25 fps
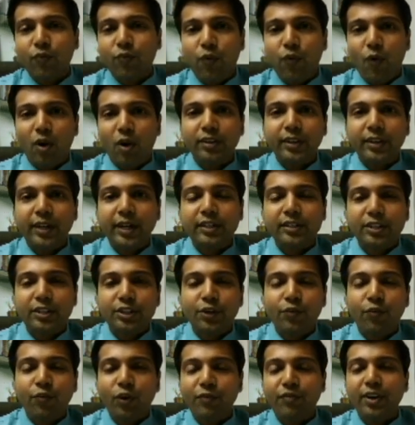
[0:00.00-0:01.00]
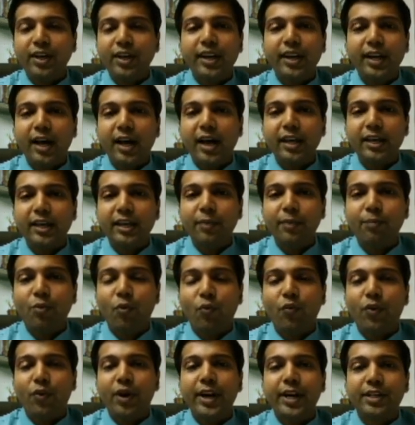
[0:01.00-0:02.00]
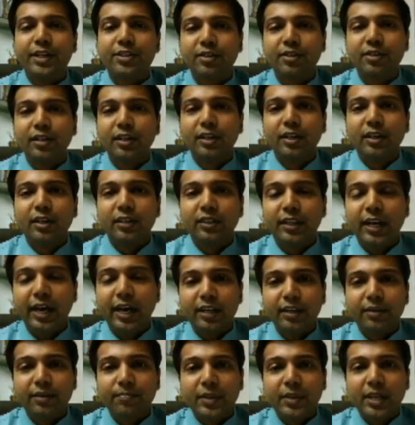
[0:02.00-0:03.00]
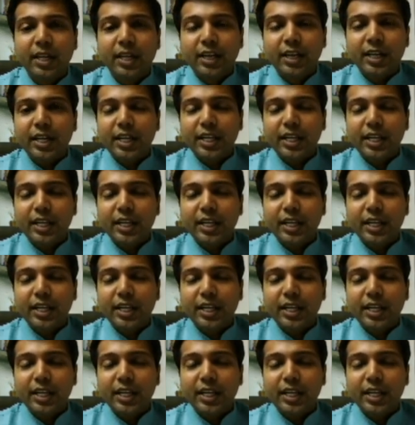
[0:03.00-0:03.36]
For that, section 45IA provides that